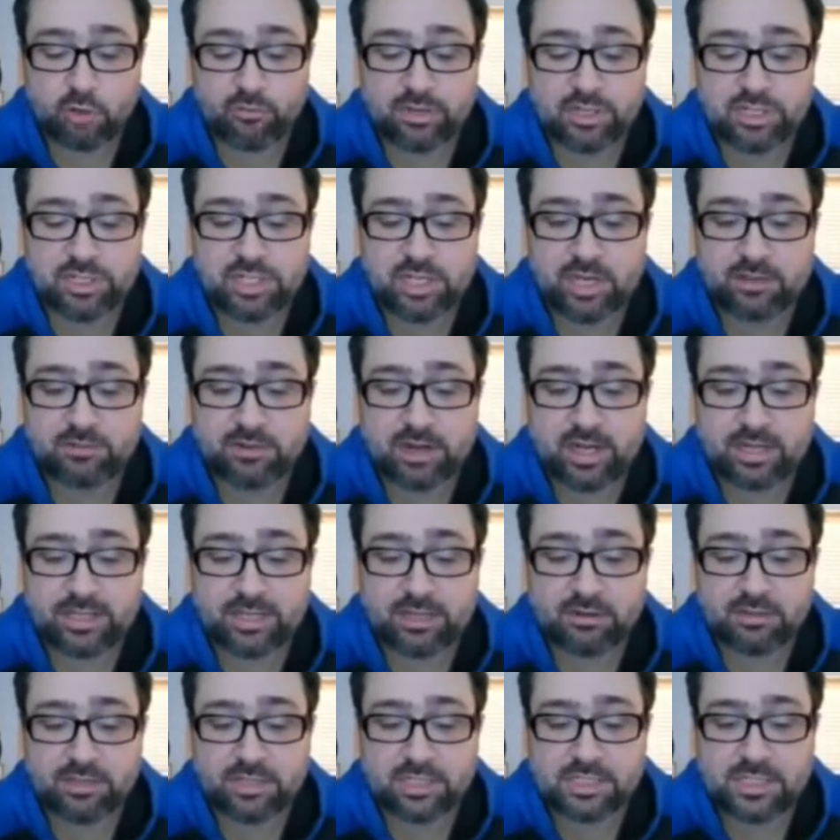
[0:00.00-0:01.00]
Shenron
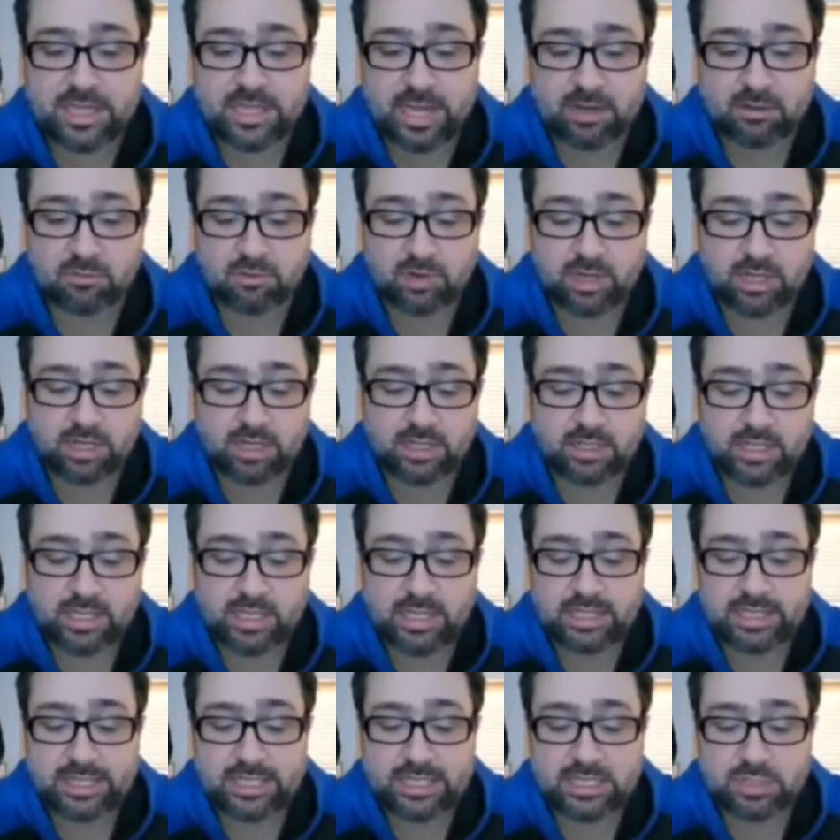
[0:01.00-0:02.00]
here, this Tech 1,
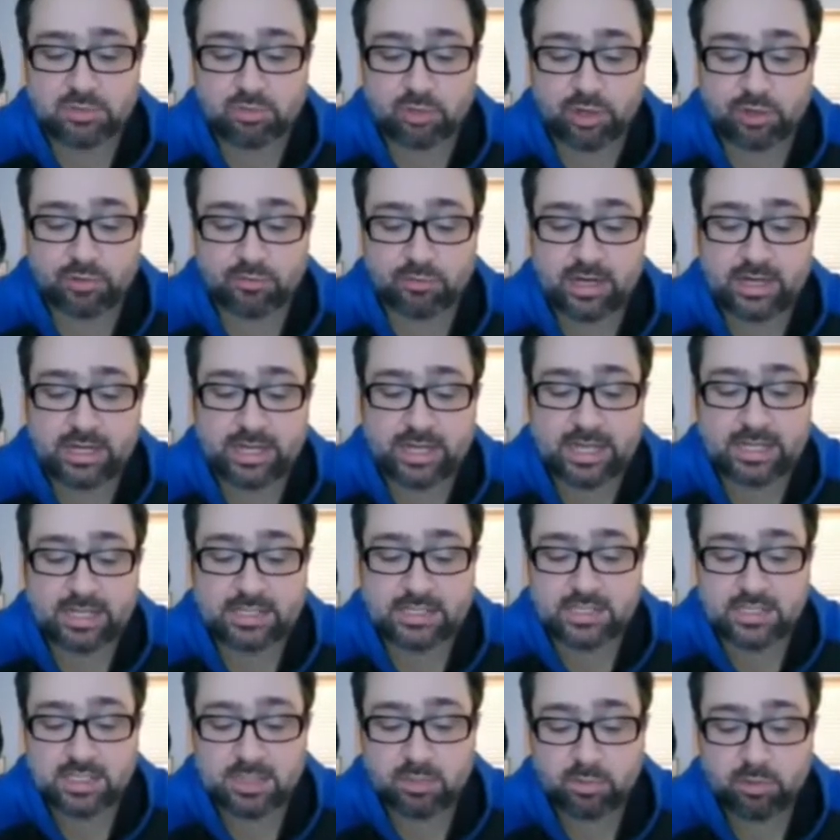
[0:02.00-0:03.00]
he's worth running
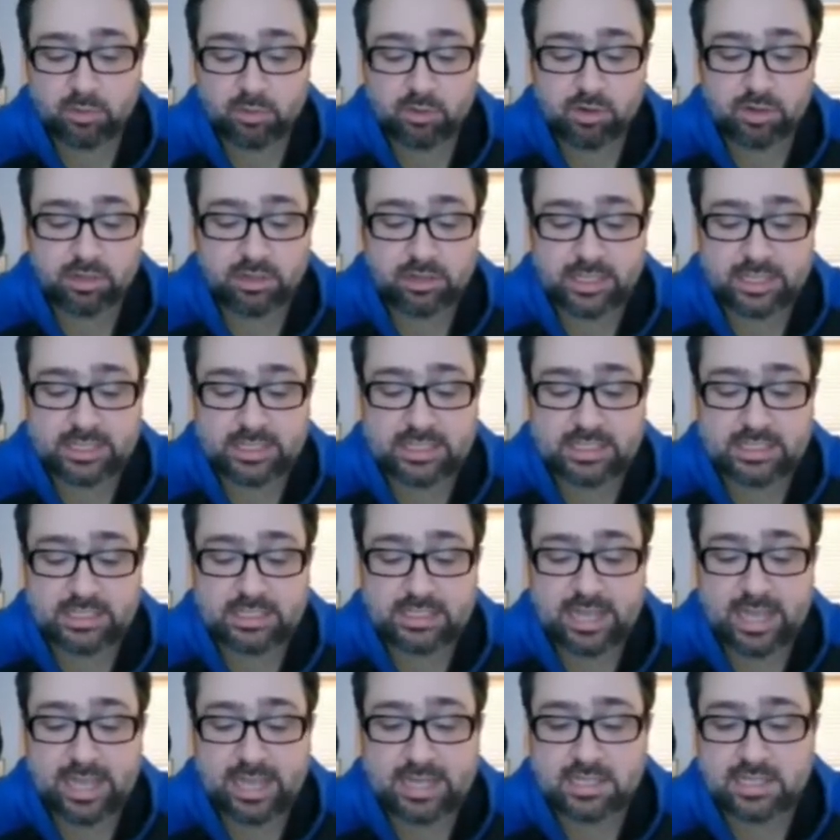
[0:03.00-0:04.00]
as a support. Like, his
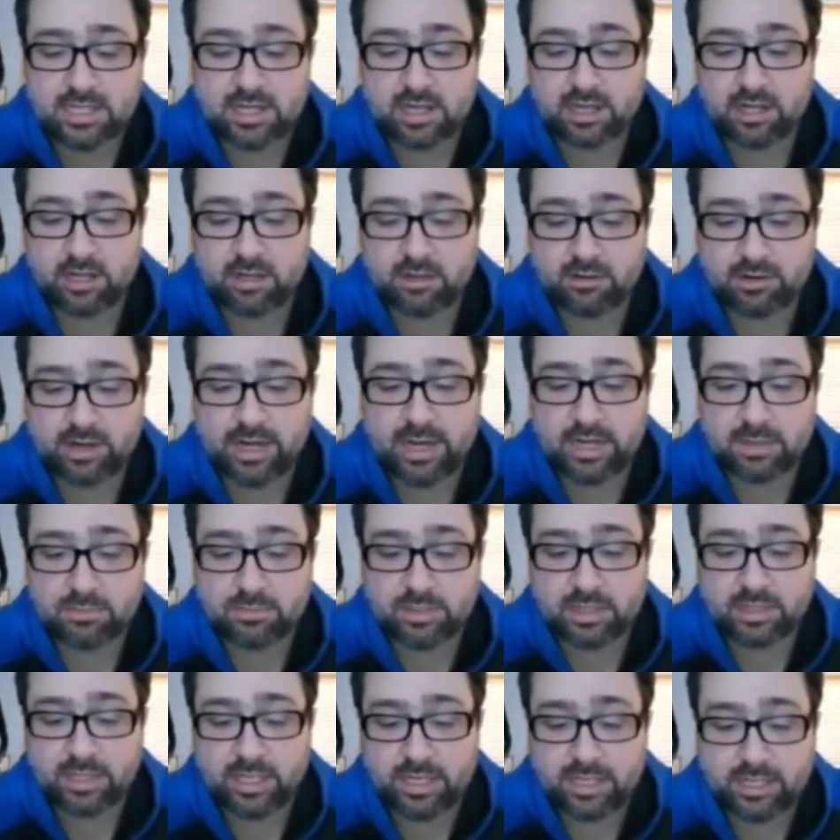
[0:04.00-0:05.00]
stats aren't great,
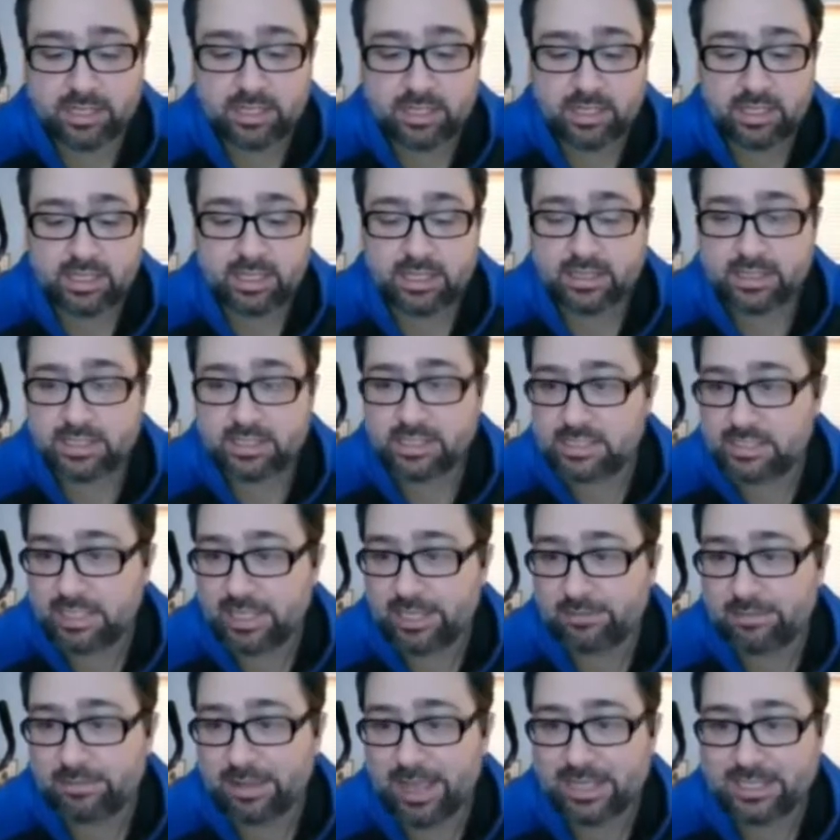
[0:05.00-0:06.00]
but like this
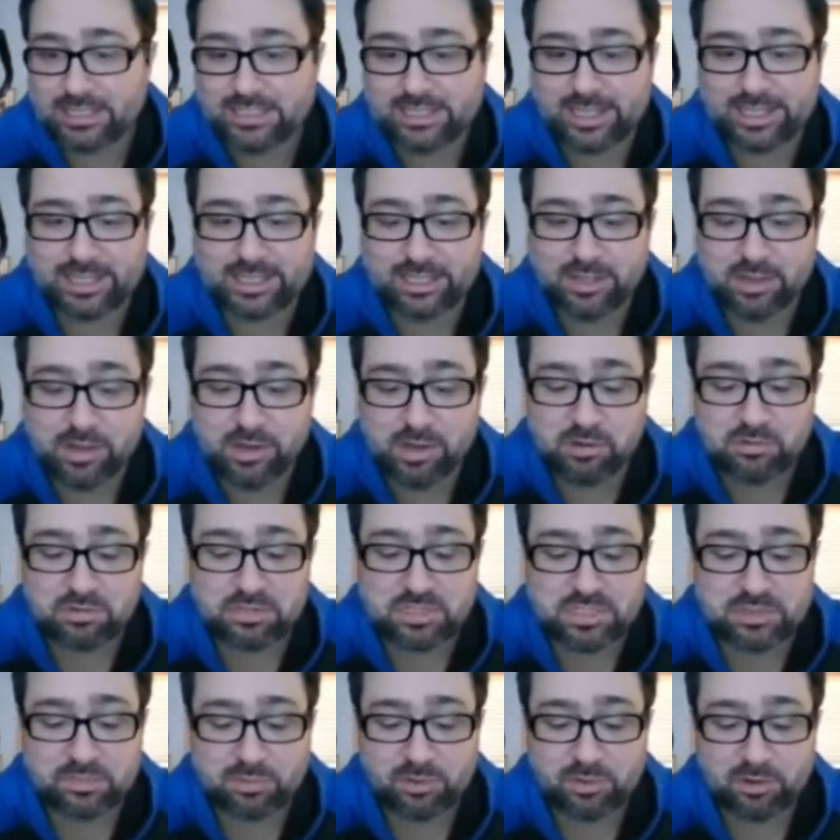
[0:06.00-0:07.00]
team has like no
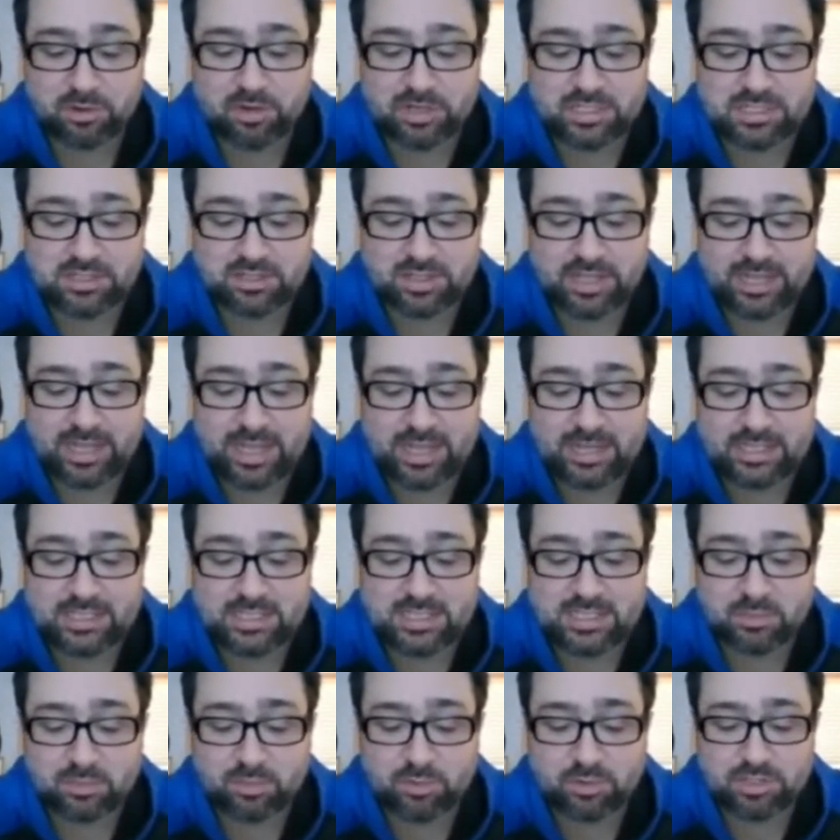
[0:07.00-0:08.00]
support. So like any
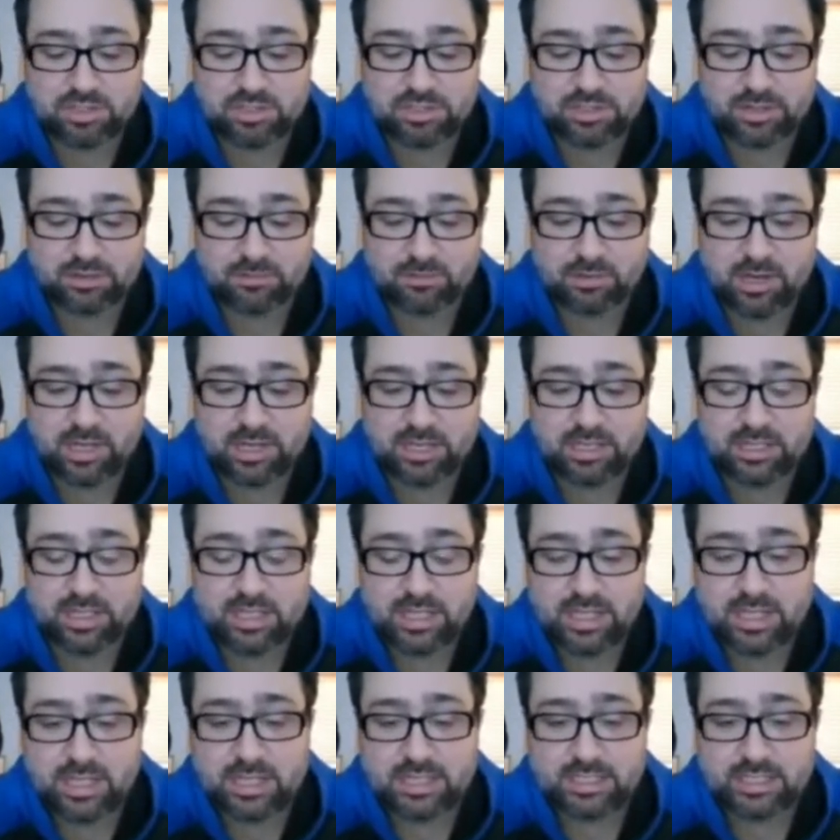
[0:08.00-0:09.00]
support you can run,
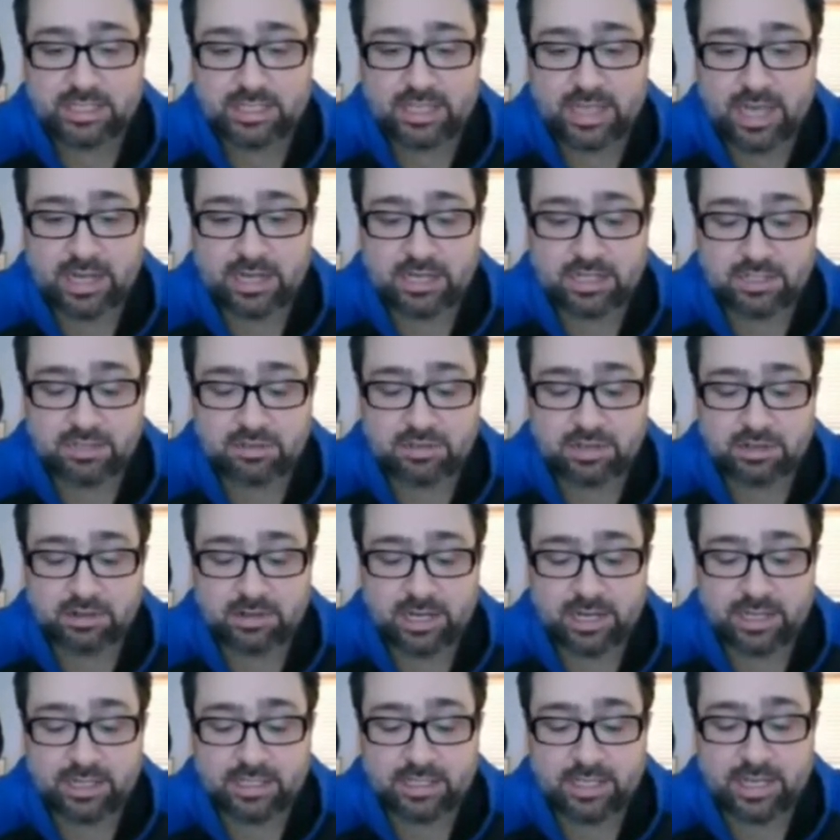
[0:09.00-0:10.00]
you got to do it,
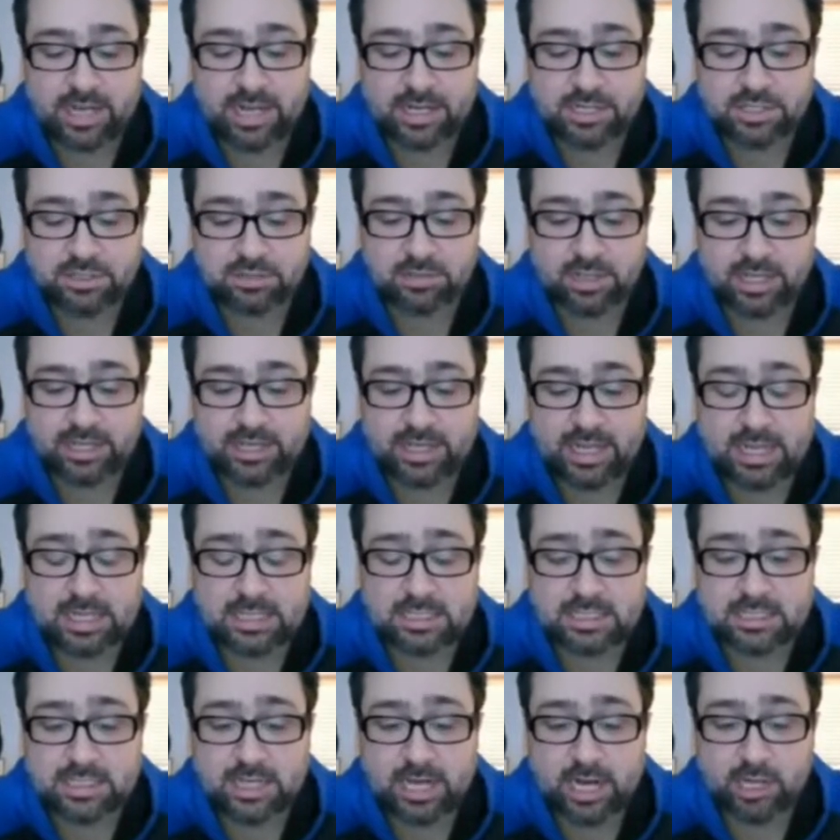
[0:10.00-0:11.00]
right? And I do like
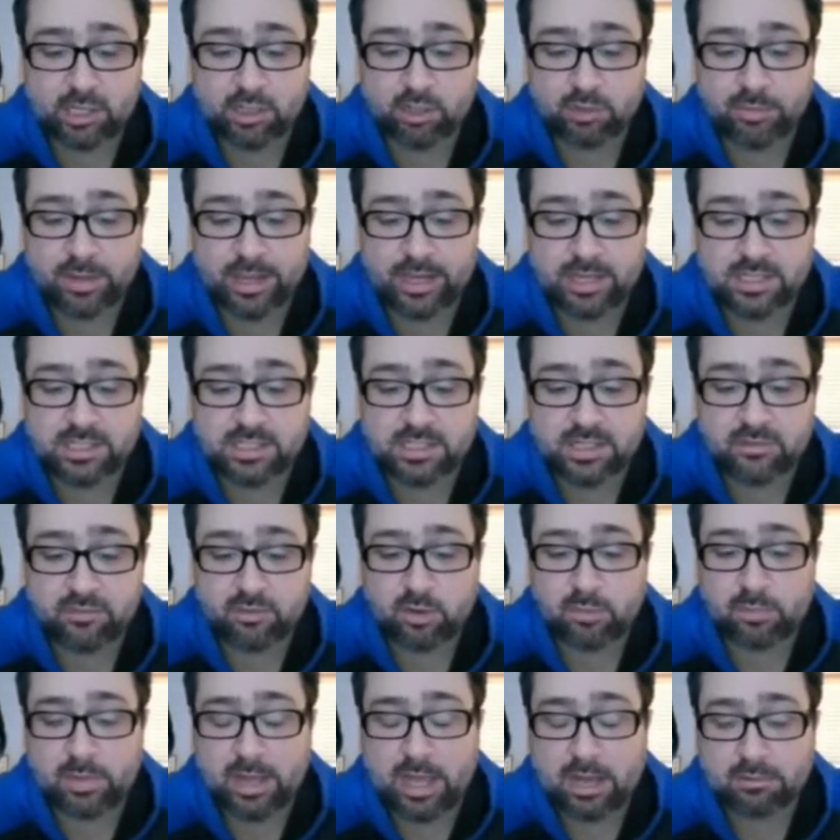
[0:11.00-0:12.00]
STR Omega as a
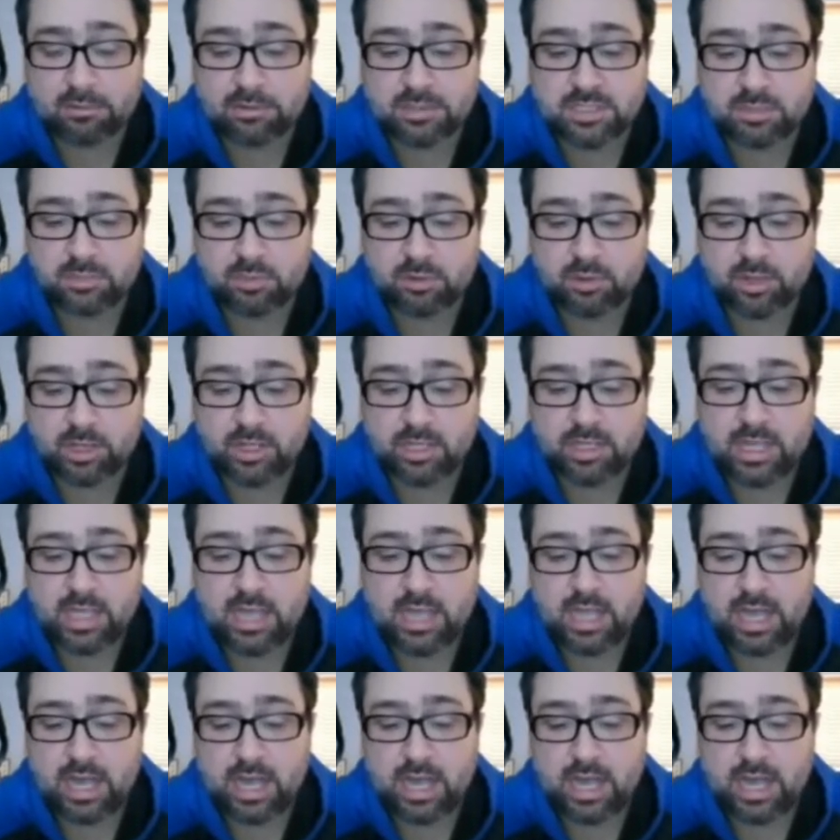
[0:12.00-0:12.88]
full power support.